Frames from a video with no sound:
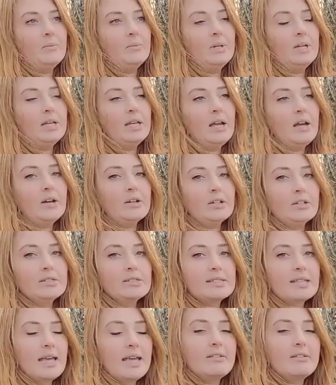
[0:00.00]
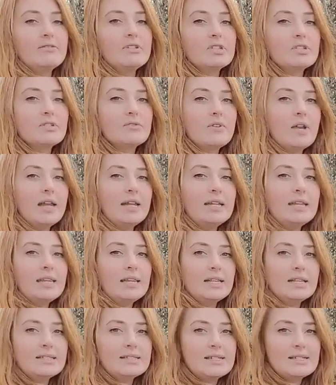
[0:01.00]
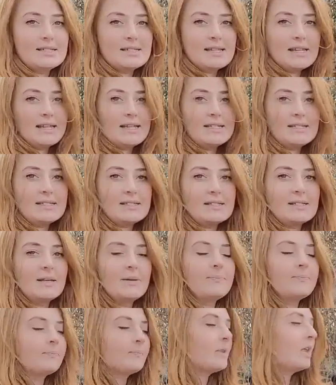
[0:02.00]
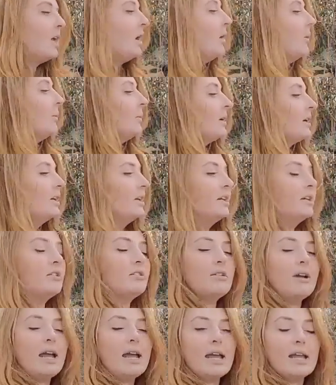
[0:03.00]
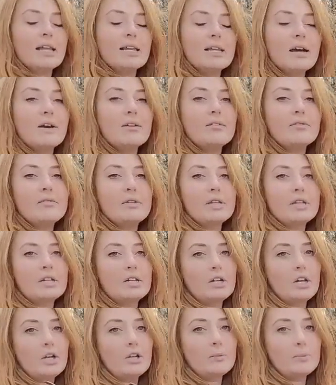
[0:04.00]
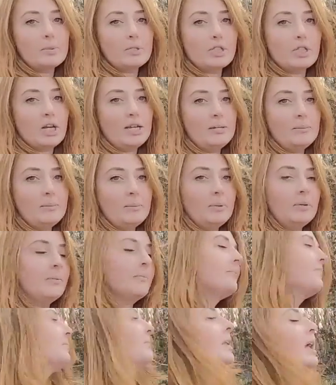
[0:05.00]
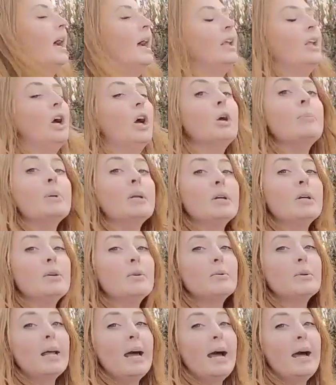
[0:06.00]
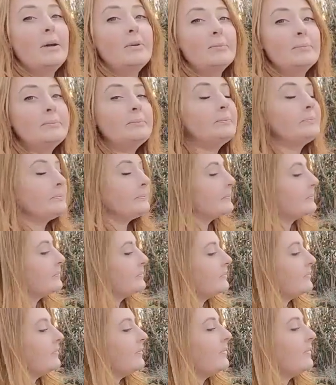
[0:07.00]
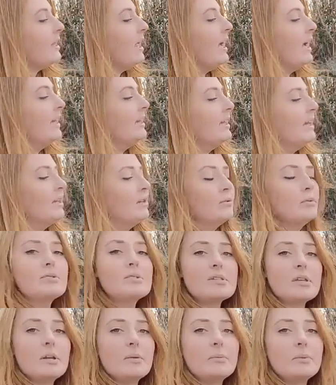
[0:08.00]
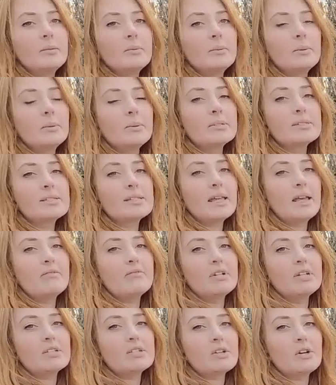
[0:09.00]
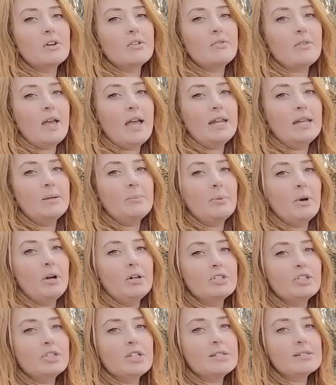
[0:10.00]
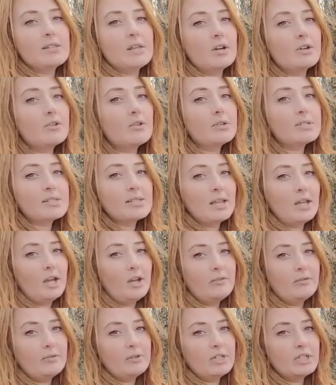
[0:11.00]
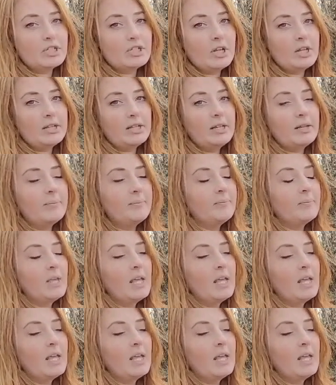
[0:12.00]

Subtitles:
We are going to get rid of anything that's diseased. We're going to create a lovely globe shape and open it all out. And then also we want to get rid of any branches that are crossing over each other,